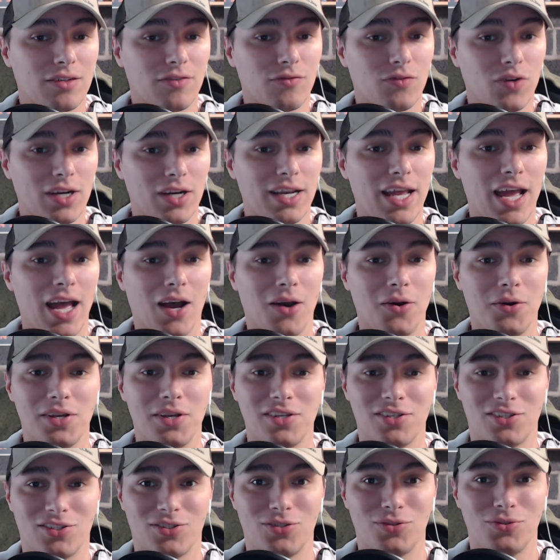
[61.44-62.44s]
right now
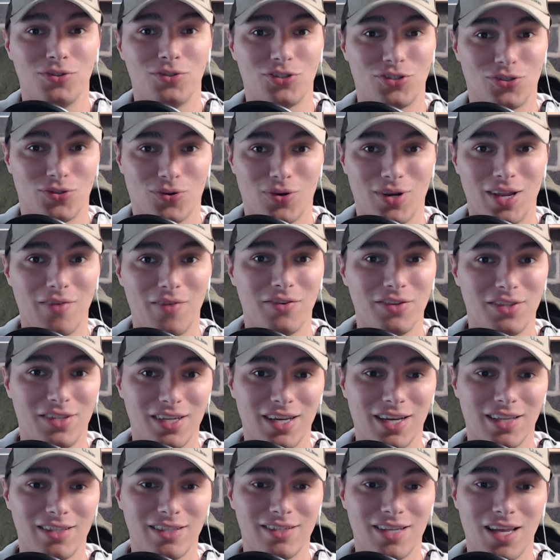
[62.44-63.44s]
is to destroy everything
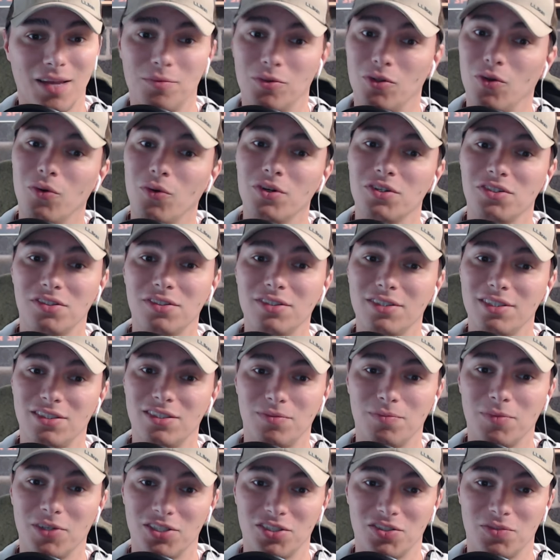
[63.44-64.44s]
on the table, or as at least
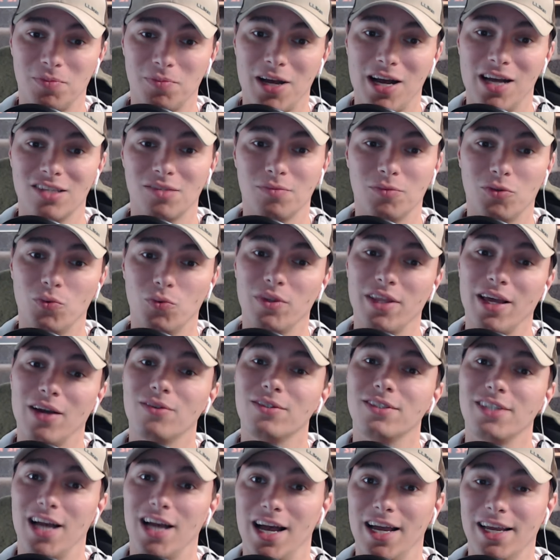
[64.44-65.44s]
much as possible without
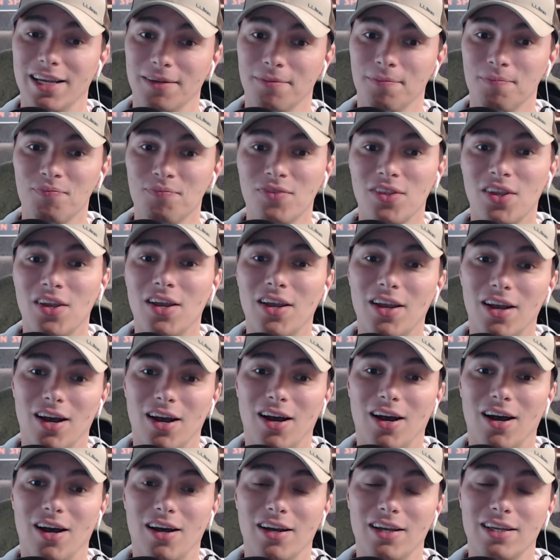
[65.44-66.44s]
dying.
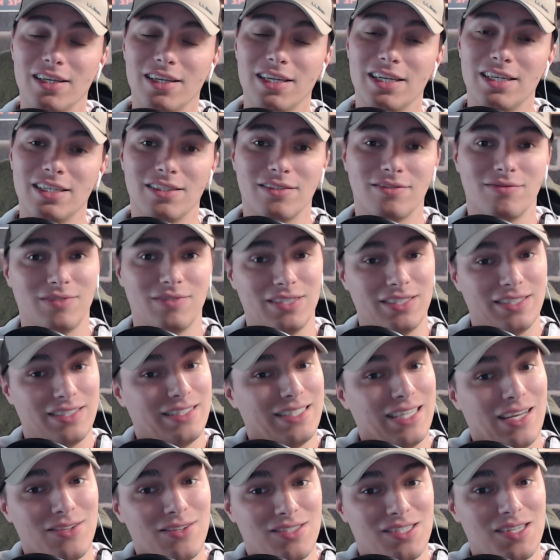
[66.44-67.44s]
Uh, it, it
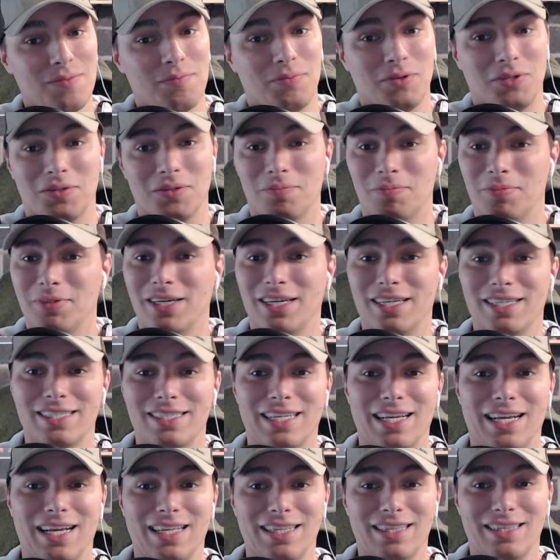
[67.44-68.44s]
sounds simple, but
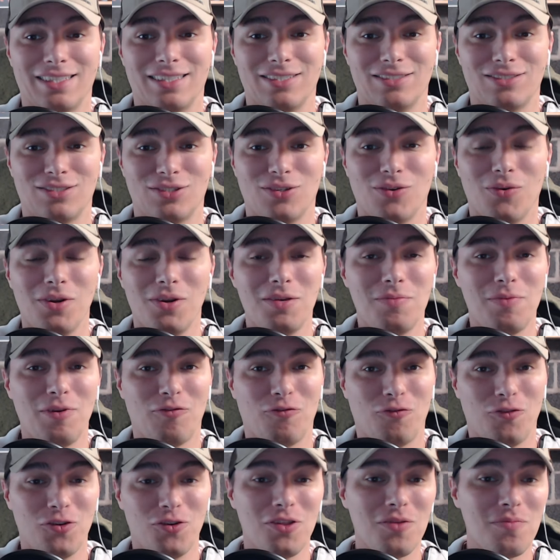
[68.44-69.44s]
uh, there's going to be
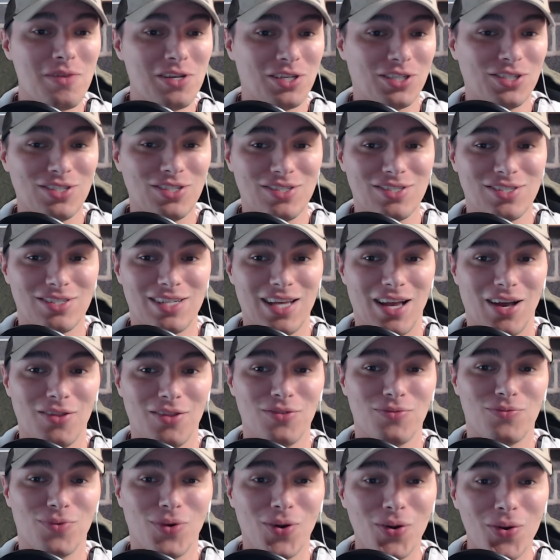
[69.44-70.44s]
further missions down the
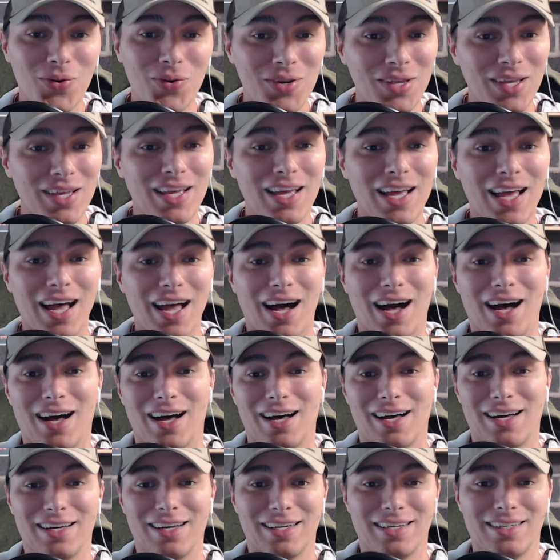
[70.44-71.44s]
road,
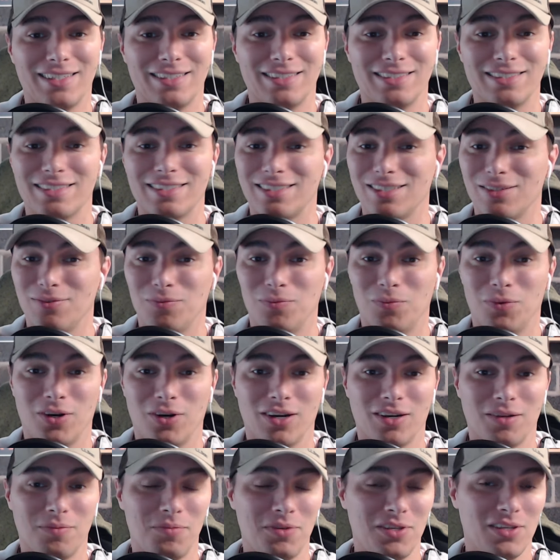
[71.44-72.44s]
uh, and we're going
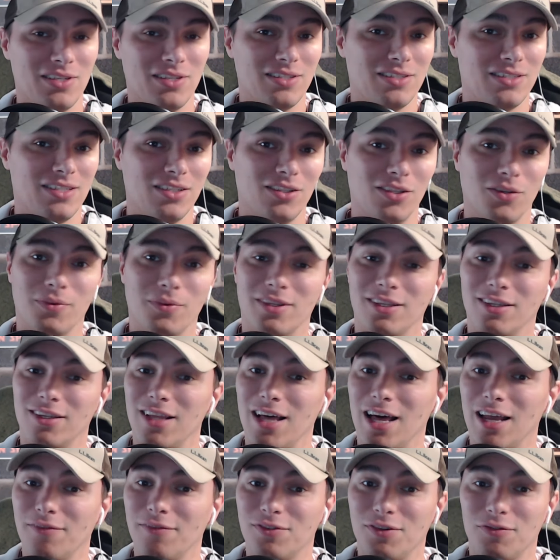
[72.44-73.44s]
to be dealing with a
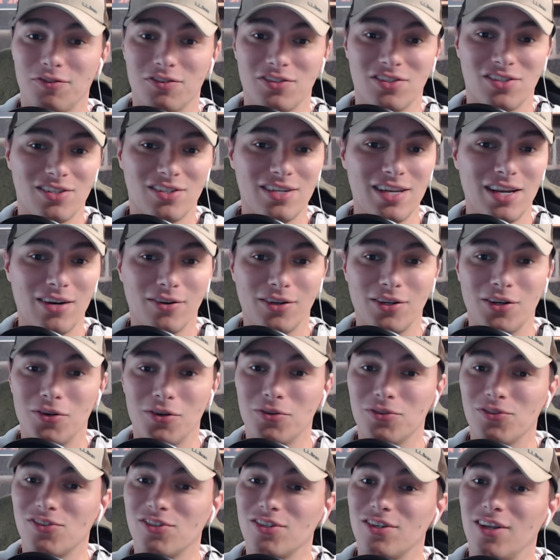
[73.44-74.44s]
lot of different
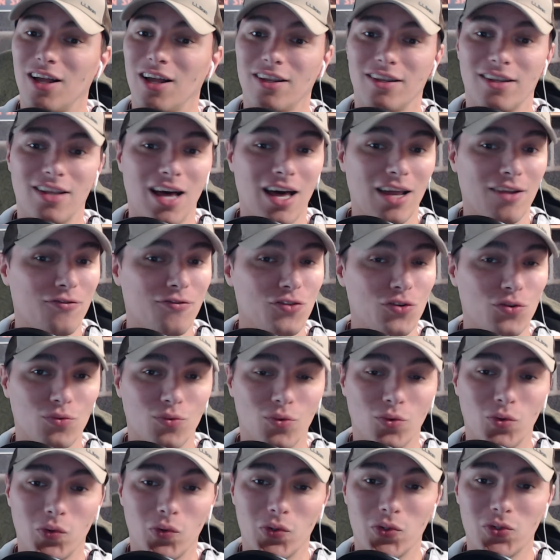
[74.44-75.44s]
scenarios, a lot of new
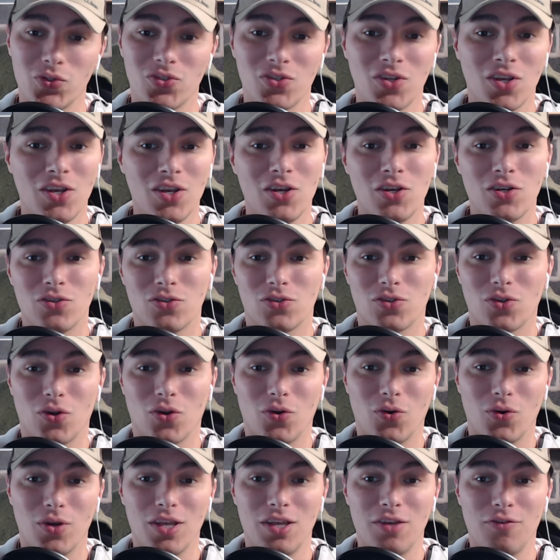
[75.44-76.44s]
rules.
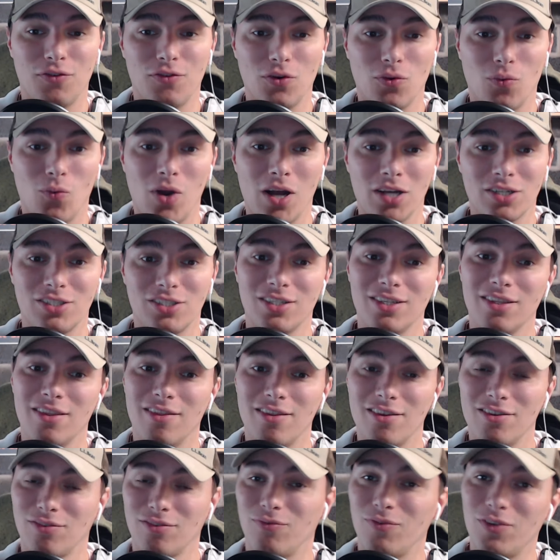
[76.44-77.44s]
So if you're watching
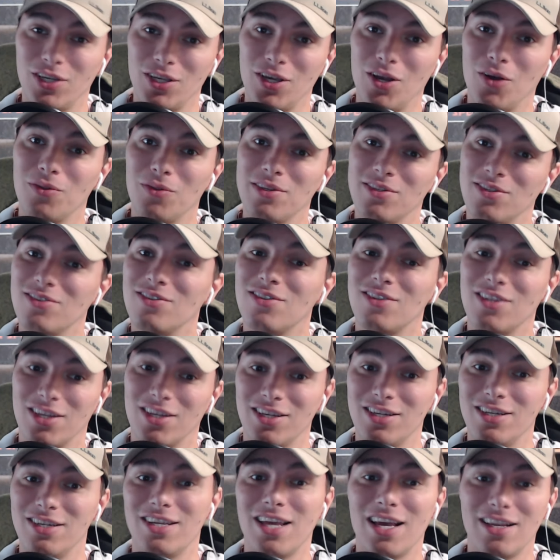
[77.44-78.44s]
this video, this is the
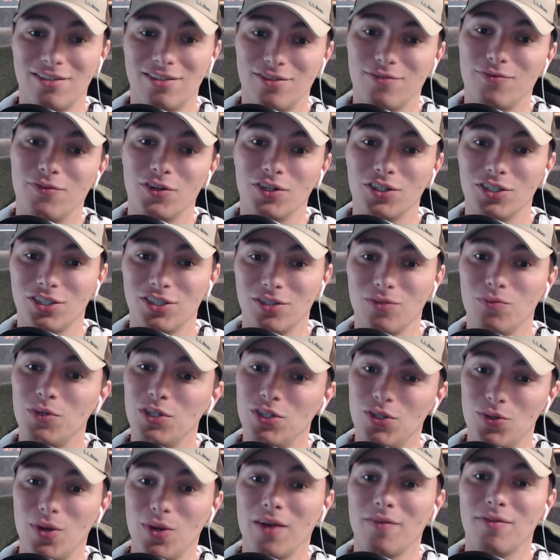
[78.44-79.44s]
condensed version. We
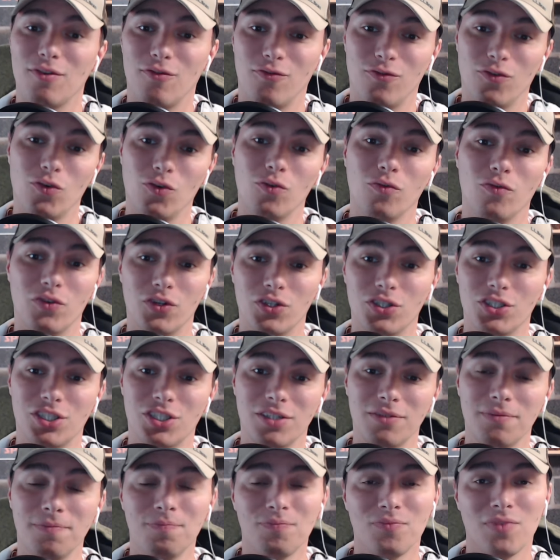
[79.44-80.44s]
do have the full
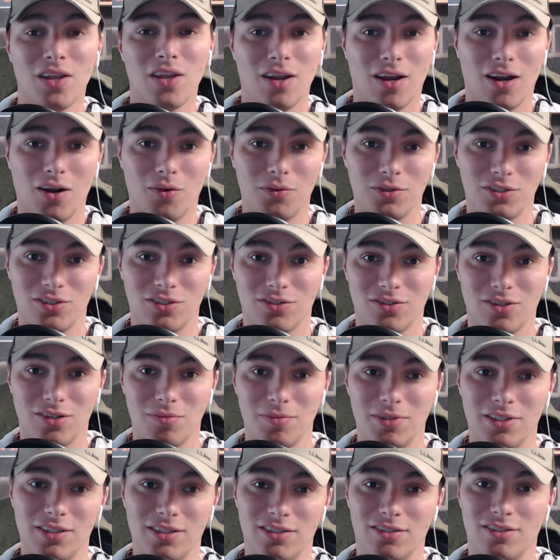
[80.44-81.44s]
version, uh, which is going to
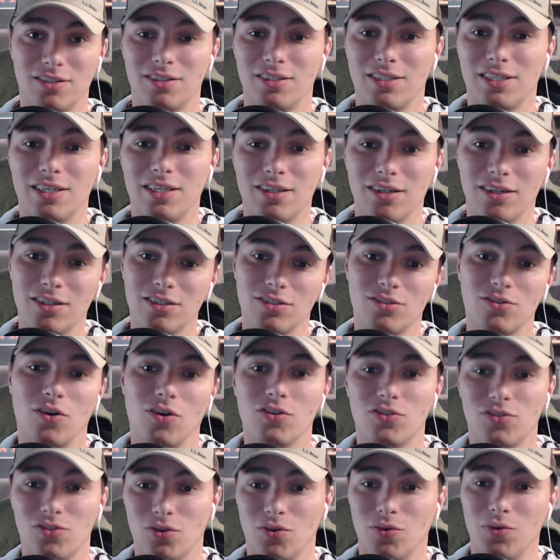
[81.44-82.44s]
be listed here. It's
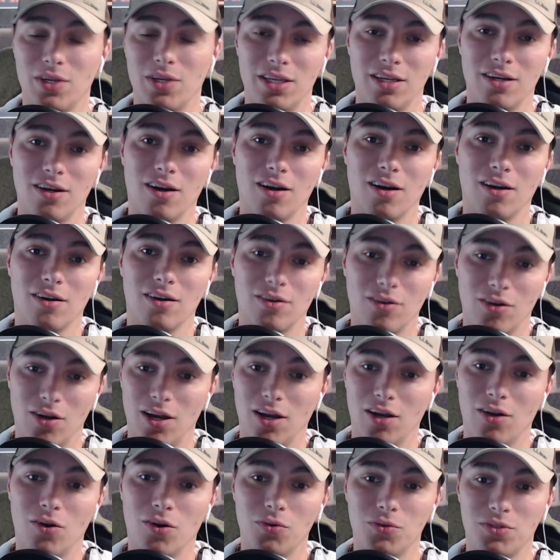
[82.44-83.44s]
also in our
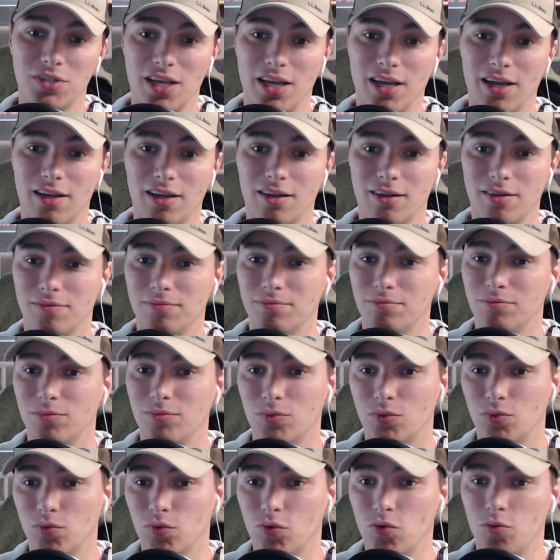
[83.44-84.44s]
uh, H O T A C
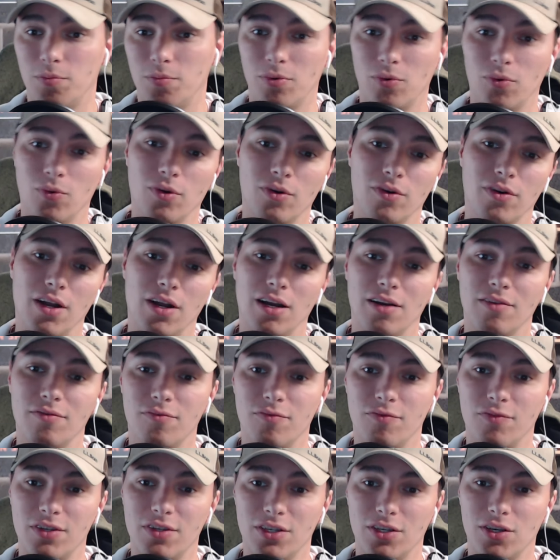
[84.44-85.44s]
group or uh,
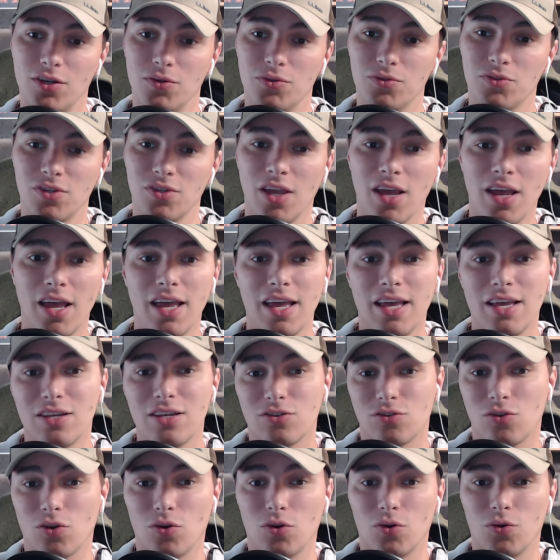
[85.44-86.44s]
videos.
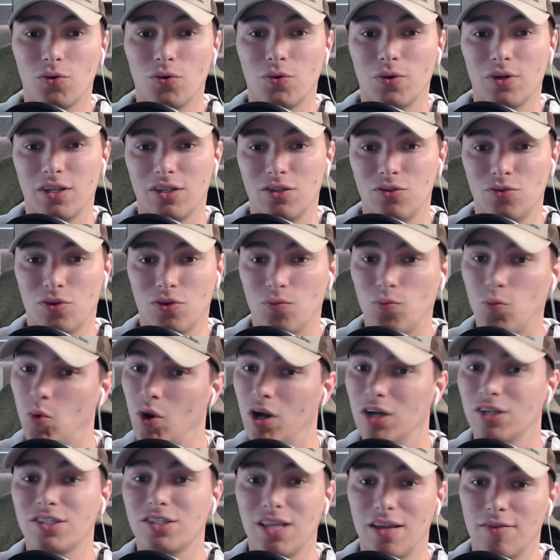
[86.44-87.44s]
So you can
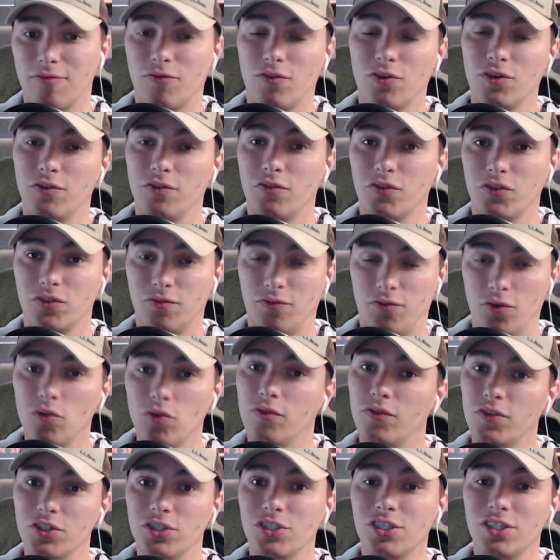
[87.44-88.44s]
watch that for full
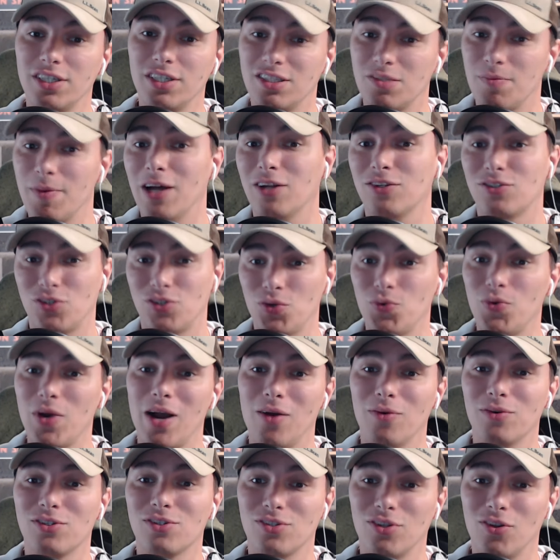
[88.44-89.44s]
version. It's about two
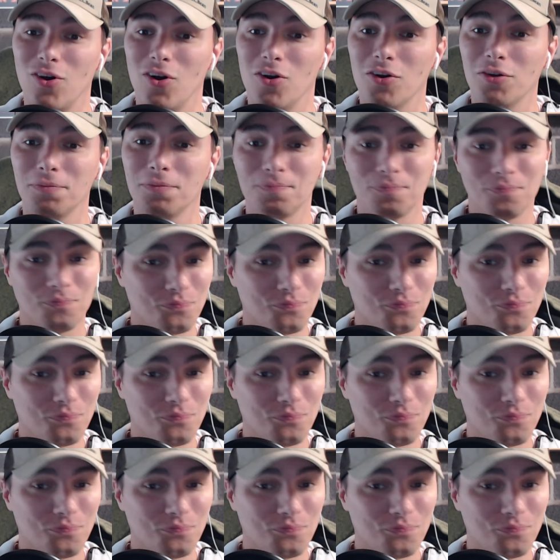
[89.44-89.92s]
hours long.